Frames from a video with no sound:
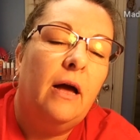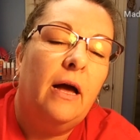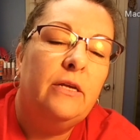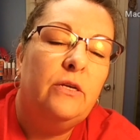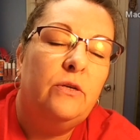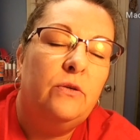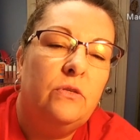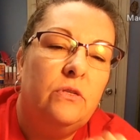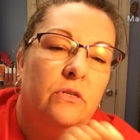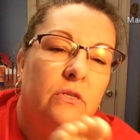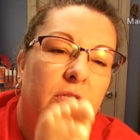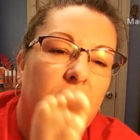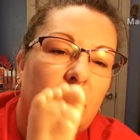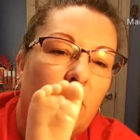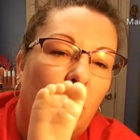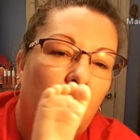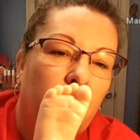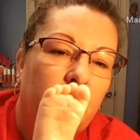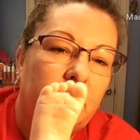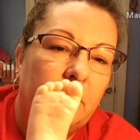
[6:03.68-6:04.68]
I used to
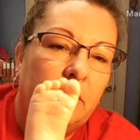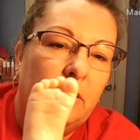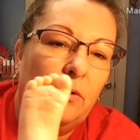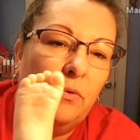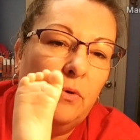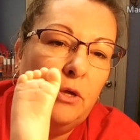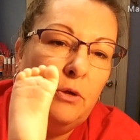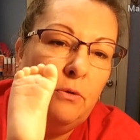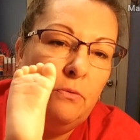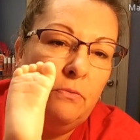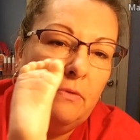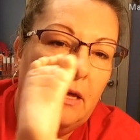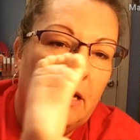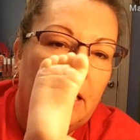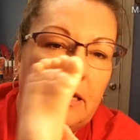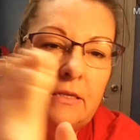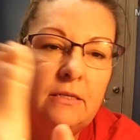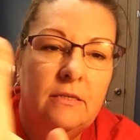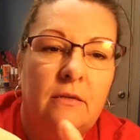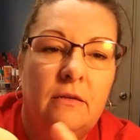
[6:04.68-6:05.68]
sculpt little cute
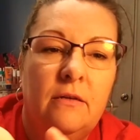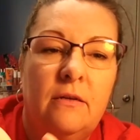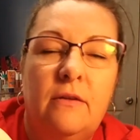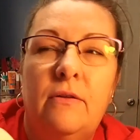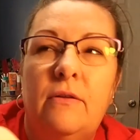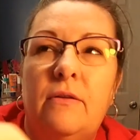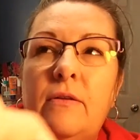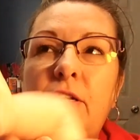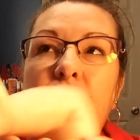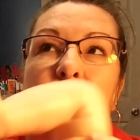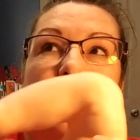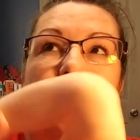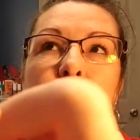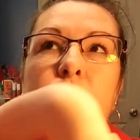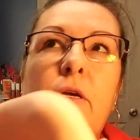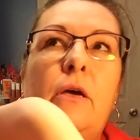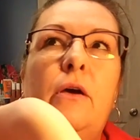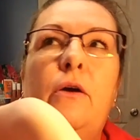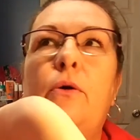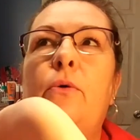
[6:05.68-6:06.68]
things
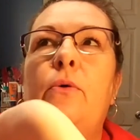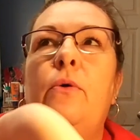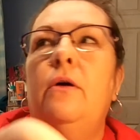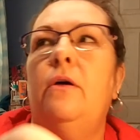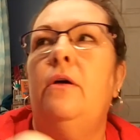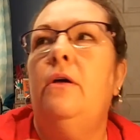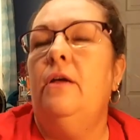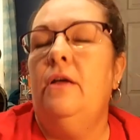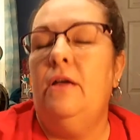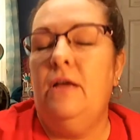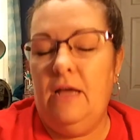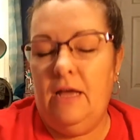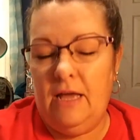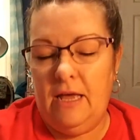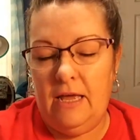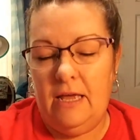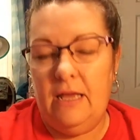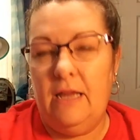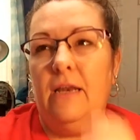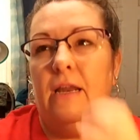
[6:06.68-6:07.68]
years ago,
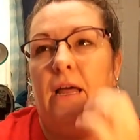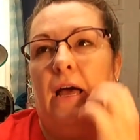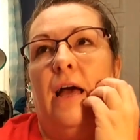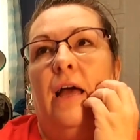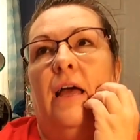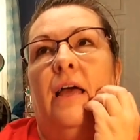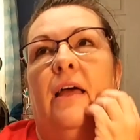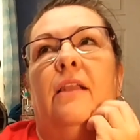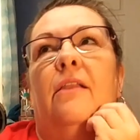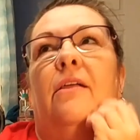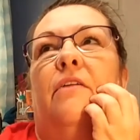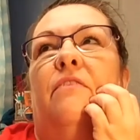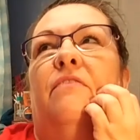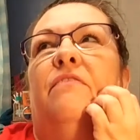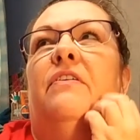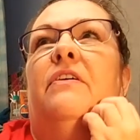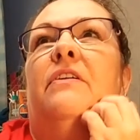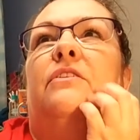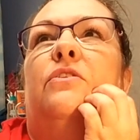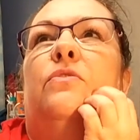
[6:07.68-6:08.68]
and I had a lot of
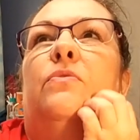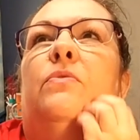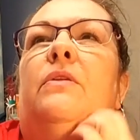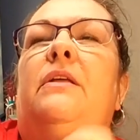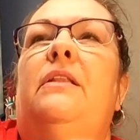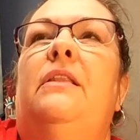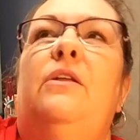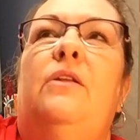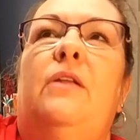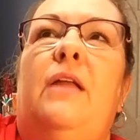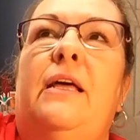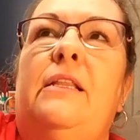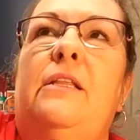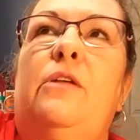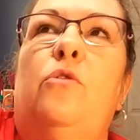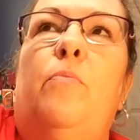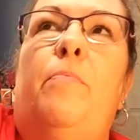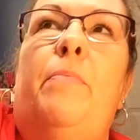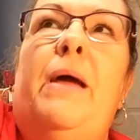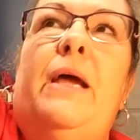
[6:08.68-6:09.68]
fun doing it. Like
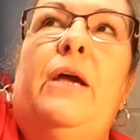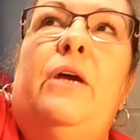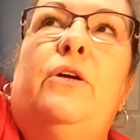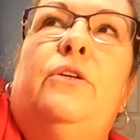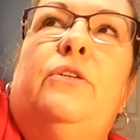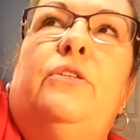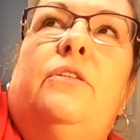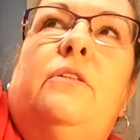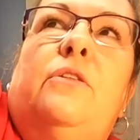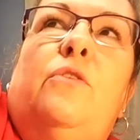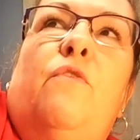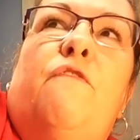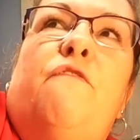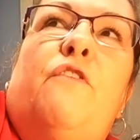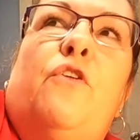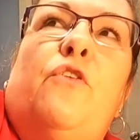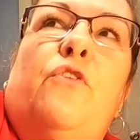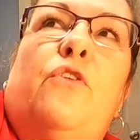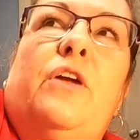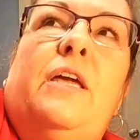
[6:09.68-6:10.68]
little bears, little
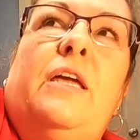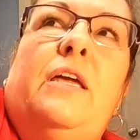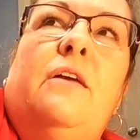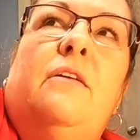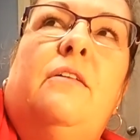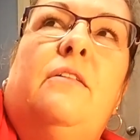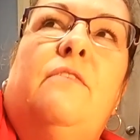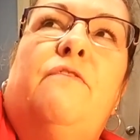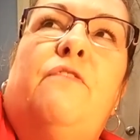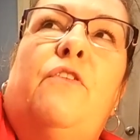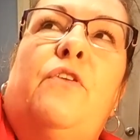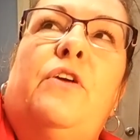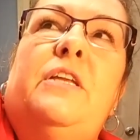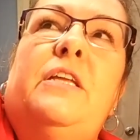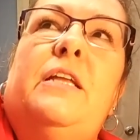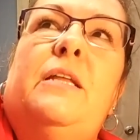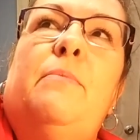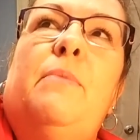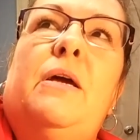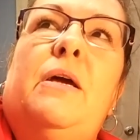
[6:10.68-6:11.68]
furry
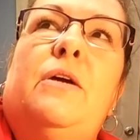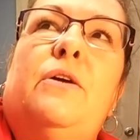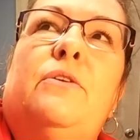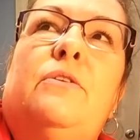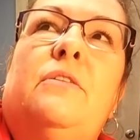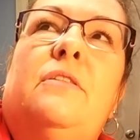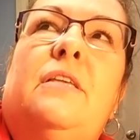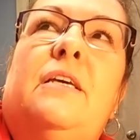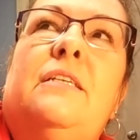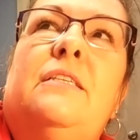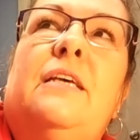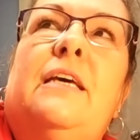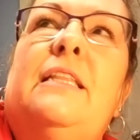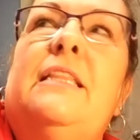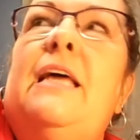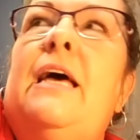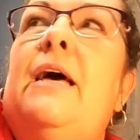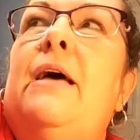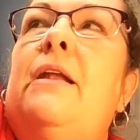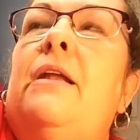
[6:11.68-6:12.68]
teddy bears and things
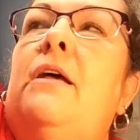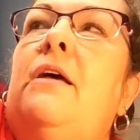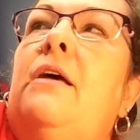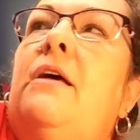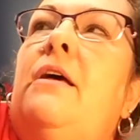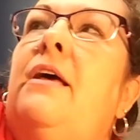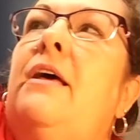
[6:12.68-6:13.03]
like that.